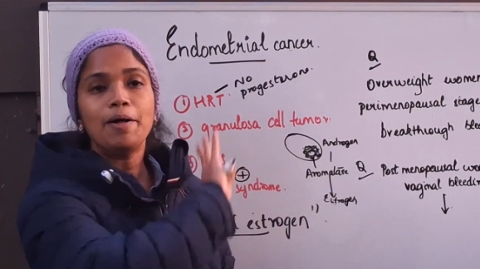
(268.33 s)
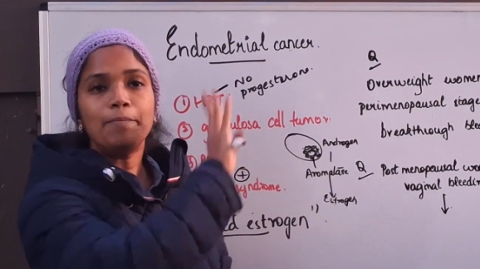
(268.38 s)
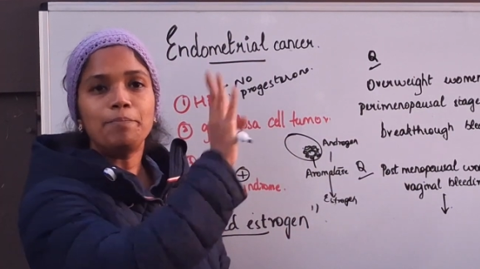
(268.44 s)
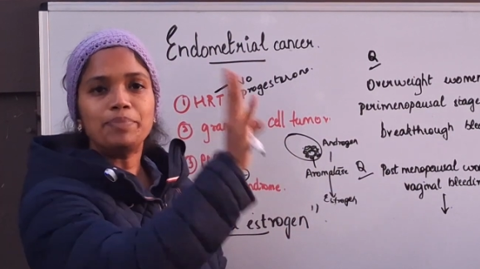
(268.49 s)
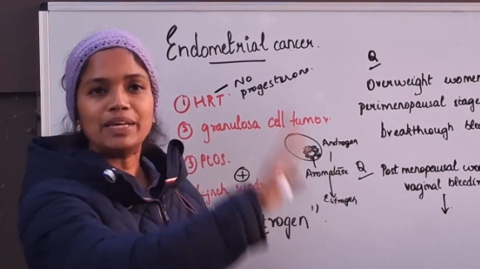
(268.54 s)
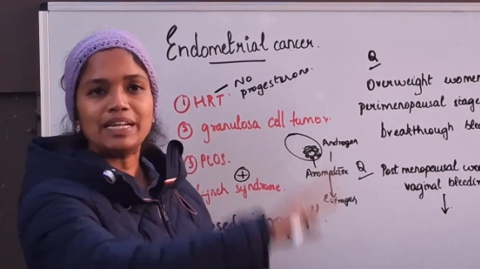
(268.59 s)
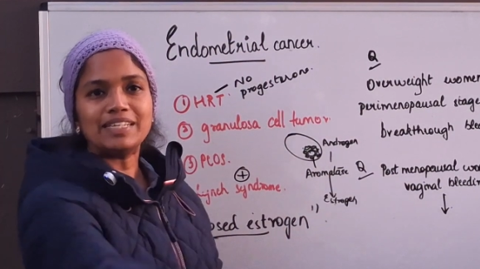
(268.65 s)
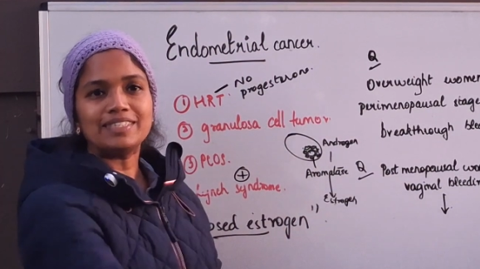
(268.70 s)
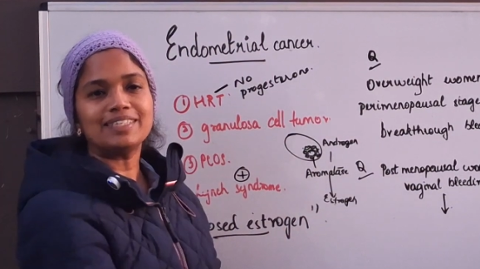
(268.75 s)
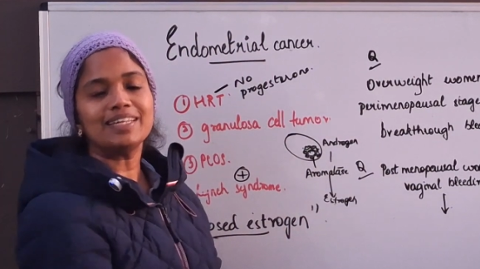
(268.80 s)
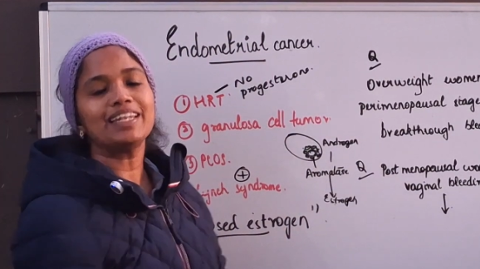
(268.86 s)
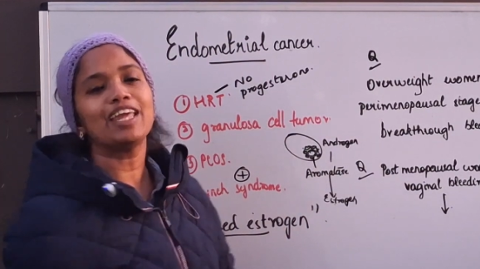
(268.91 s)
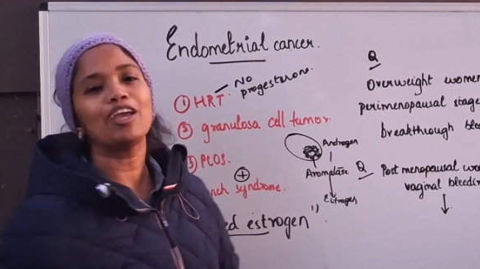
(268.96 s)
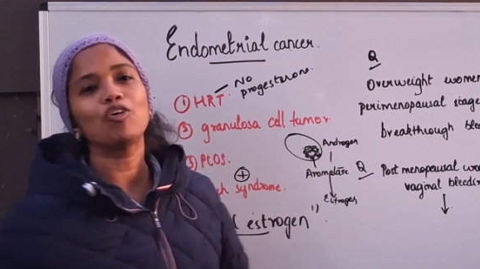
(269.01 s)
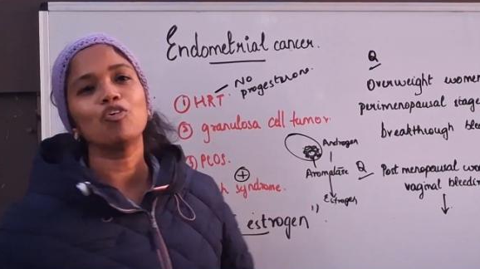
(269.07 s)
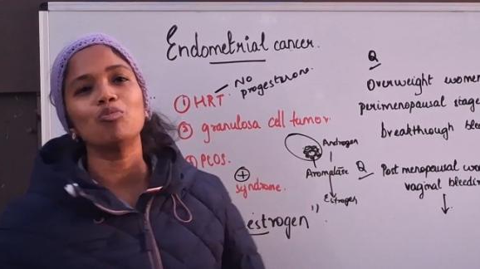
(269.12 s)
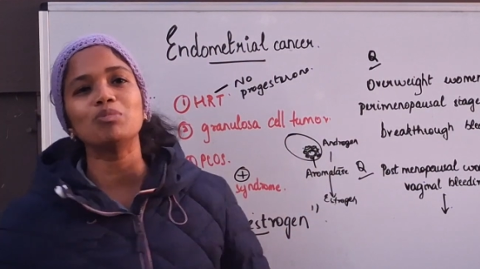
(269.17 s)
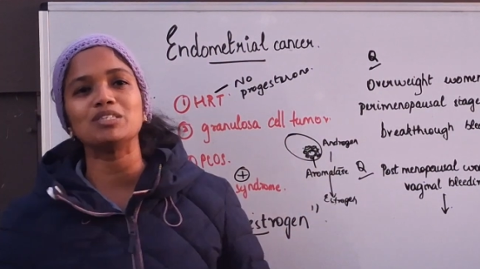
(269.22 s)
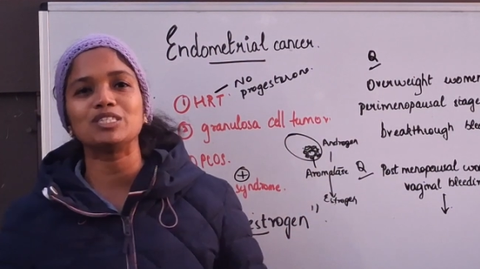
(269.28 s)
That's the take
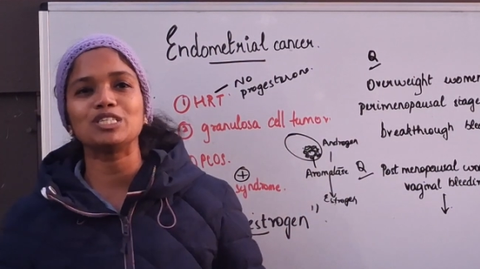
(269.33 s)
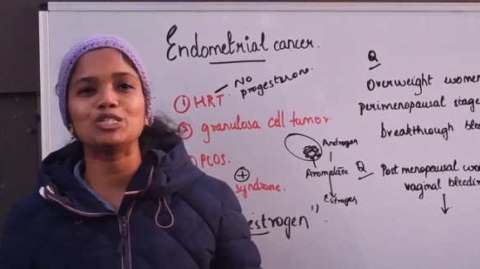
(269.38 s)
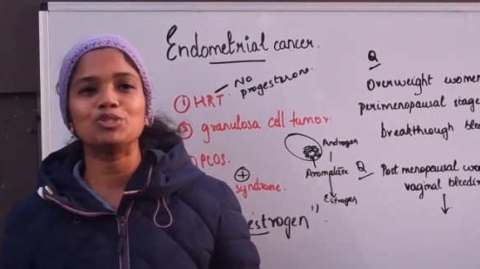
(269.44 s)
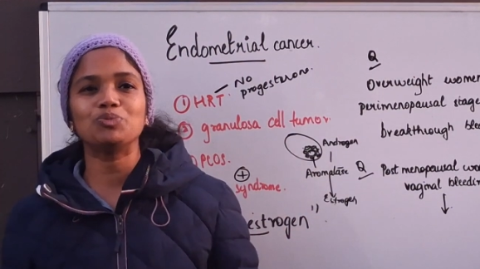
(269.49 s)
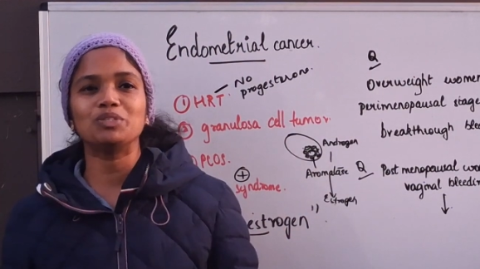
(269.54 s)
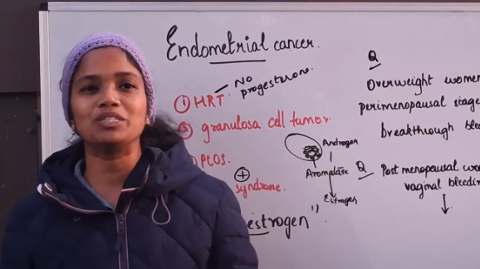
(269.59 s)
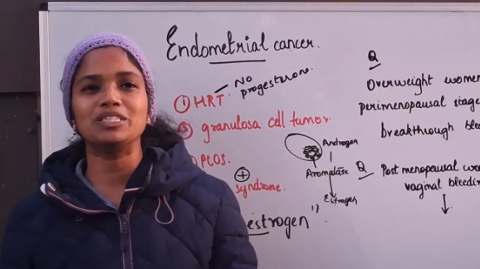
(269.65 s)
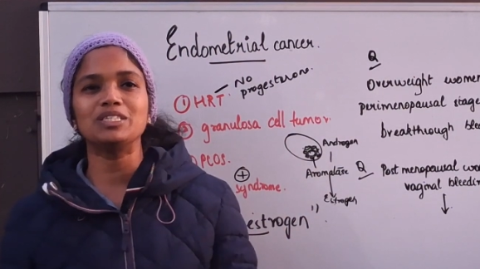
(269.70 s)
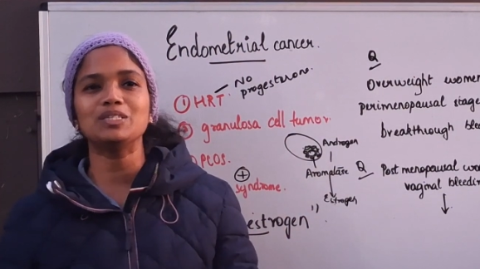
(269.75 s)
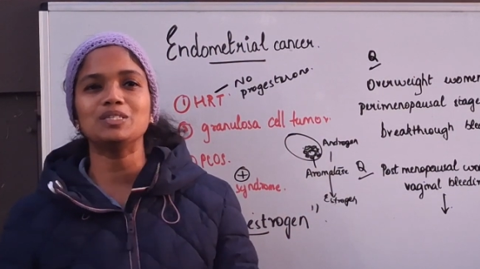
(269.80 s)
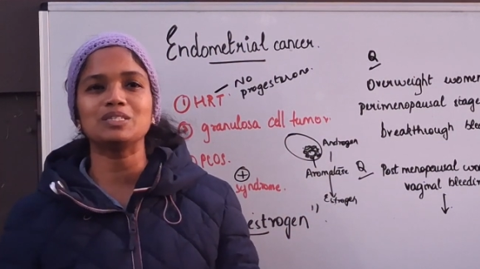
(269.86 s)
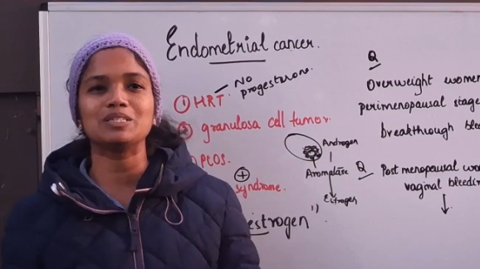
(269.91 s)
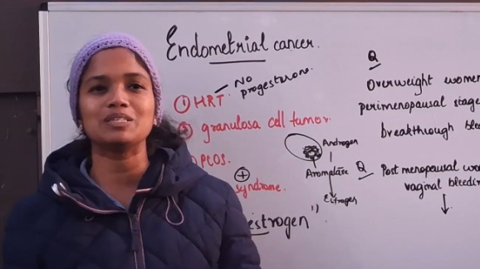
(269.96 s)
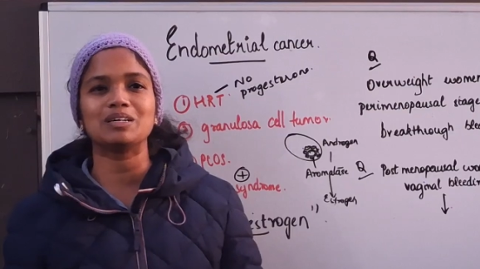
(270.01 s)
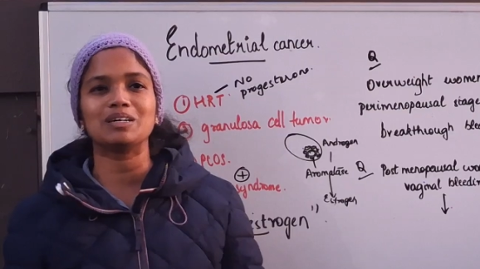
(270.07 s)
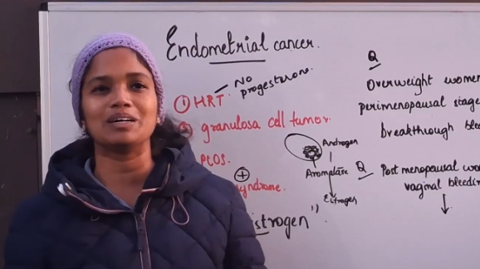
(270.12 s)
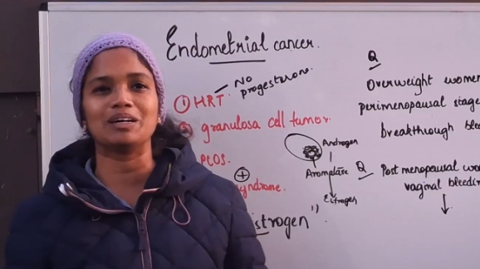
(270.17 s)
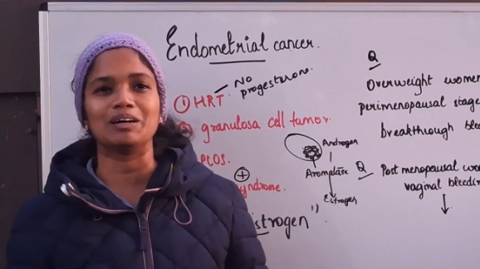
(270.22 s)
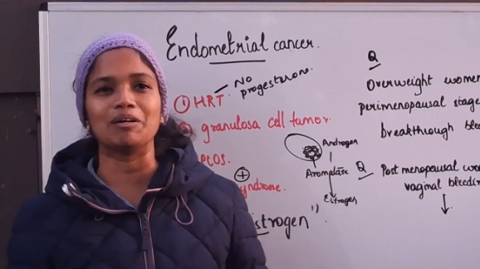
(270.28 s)
home message with this
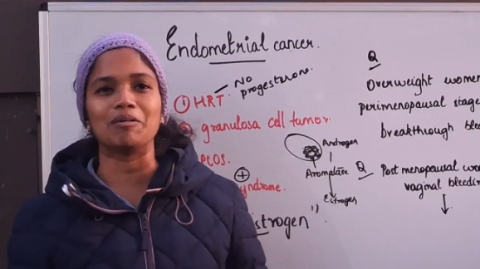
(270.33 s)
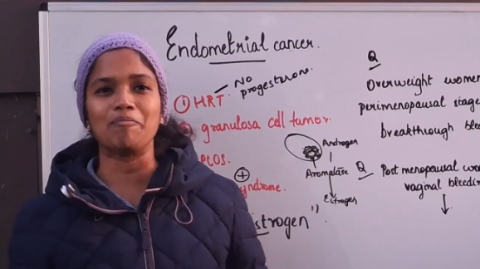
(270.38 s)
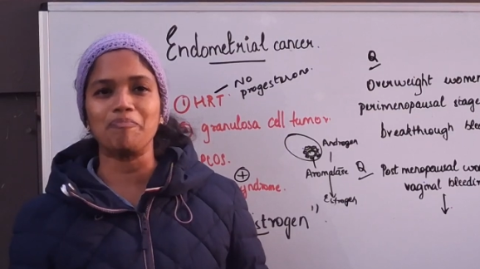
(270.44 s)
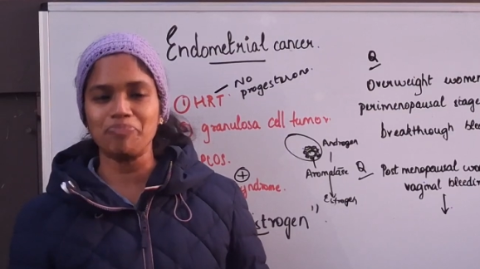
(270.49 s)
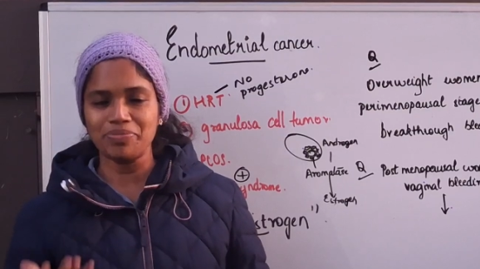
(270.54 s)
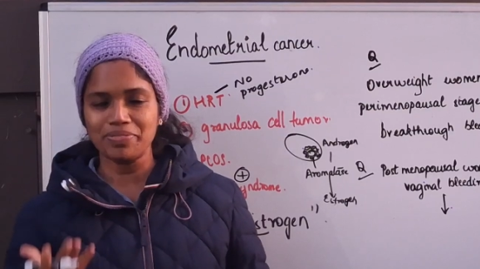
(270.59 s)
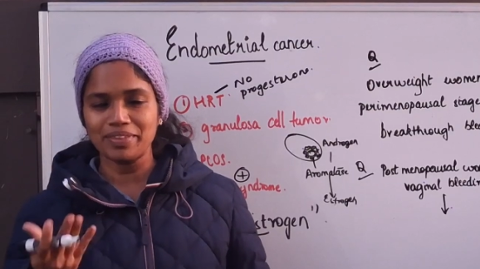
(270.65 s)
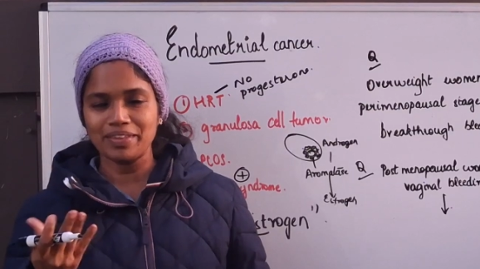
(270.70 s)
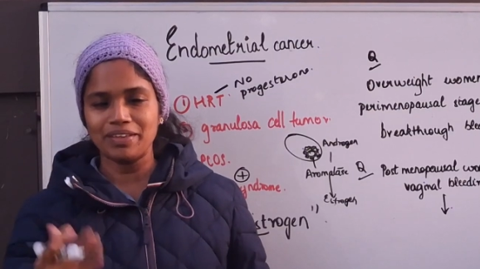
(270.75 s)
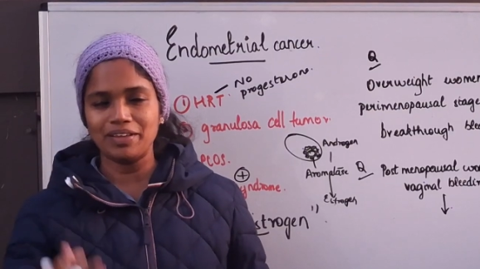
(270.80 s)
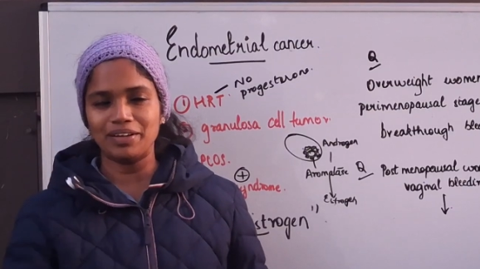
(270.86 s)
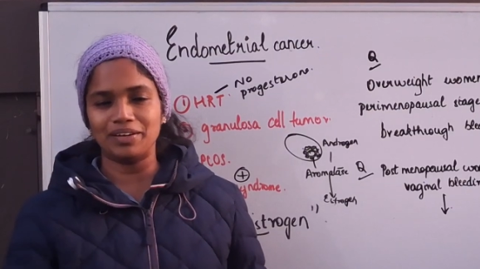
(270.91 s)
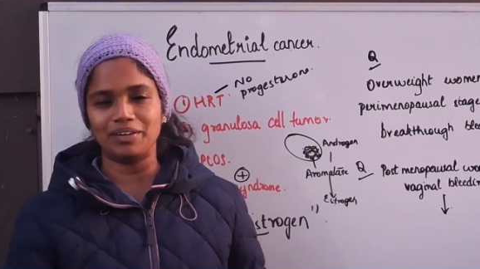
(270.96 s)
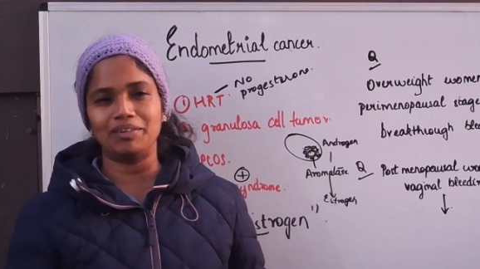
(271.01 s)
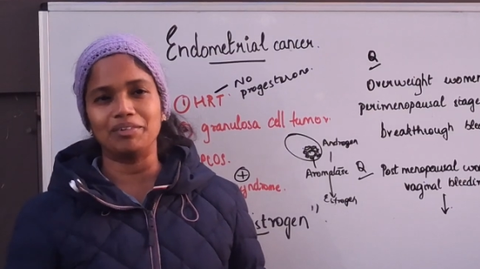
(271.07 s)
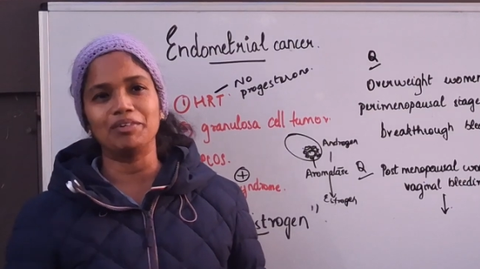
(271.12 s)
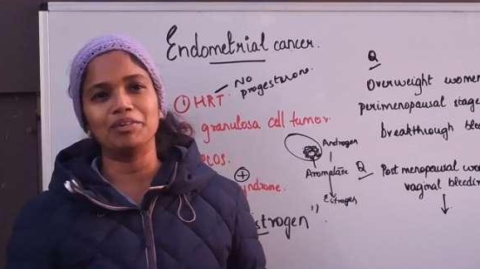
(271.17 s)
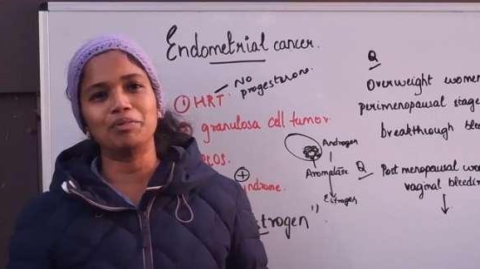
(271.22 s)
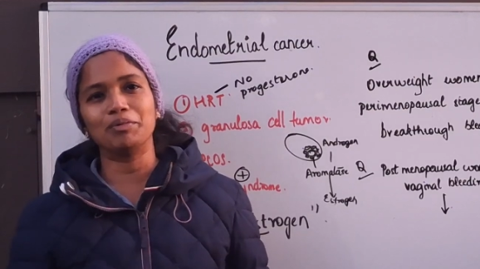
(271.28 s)

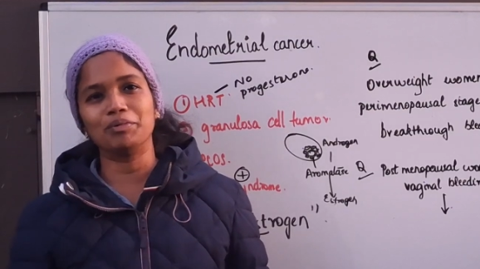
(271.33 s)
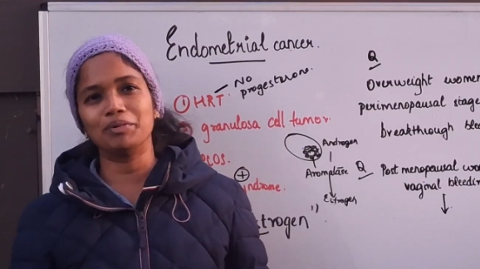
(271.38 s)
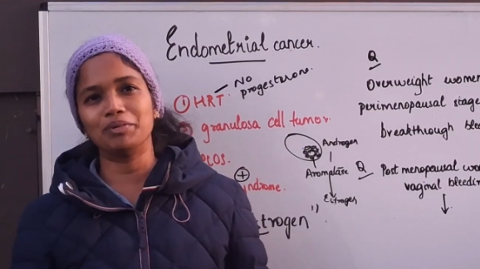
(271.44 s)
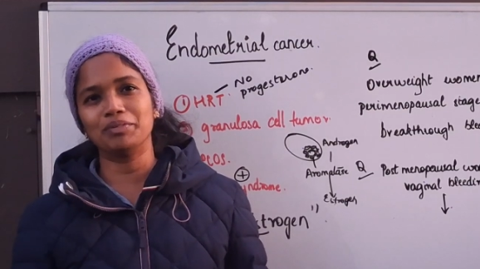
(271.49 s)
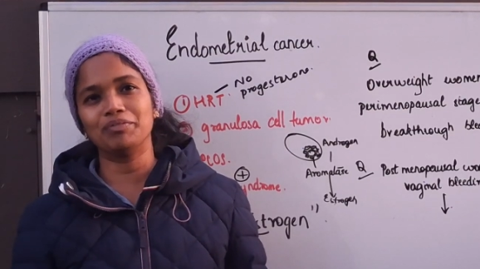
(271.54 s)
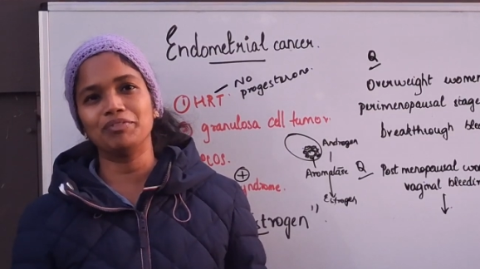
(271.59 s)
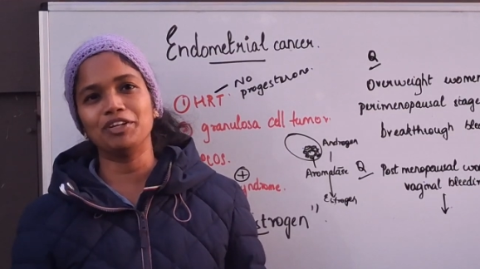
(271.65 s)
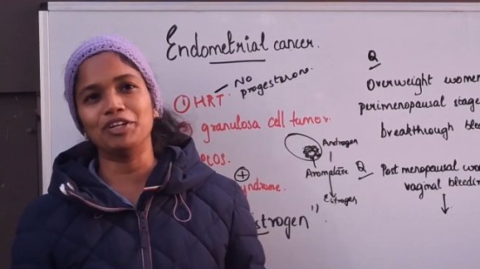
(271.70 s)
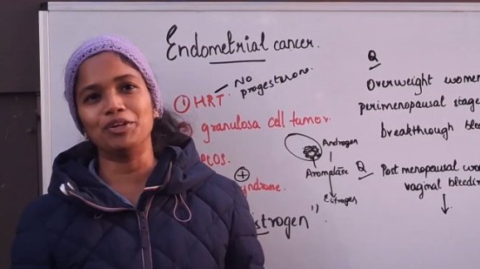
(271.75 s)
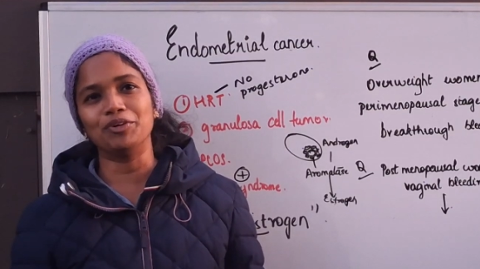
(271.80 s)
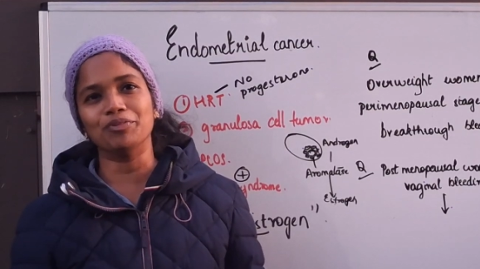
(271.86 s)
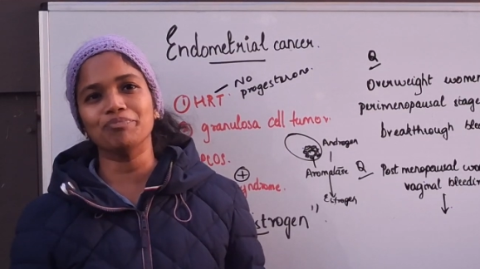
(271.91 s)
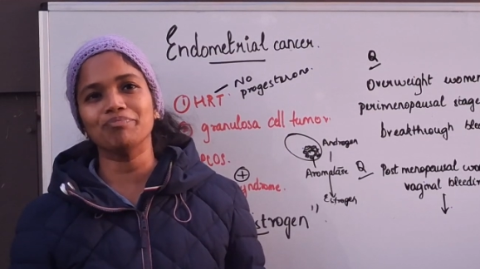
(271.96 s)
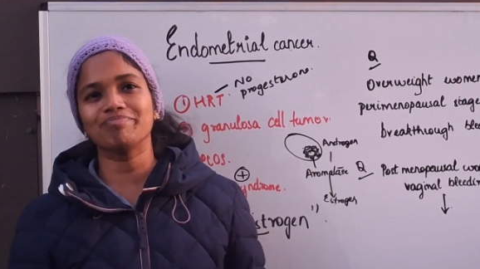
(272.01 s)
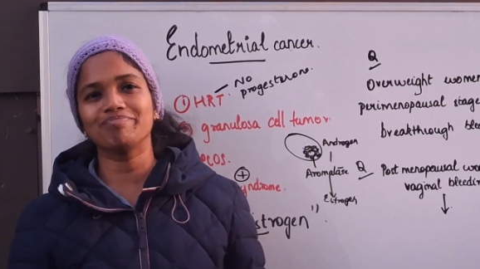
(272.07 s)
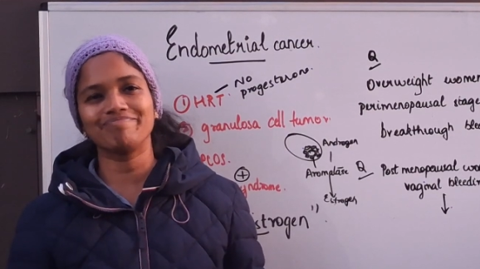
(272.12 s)
video.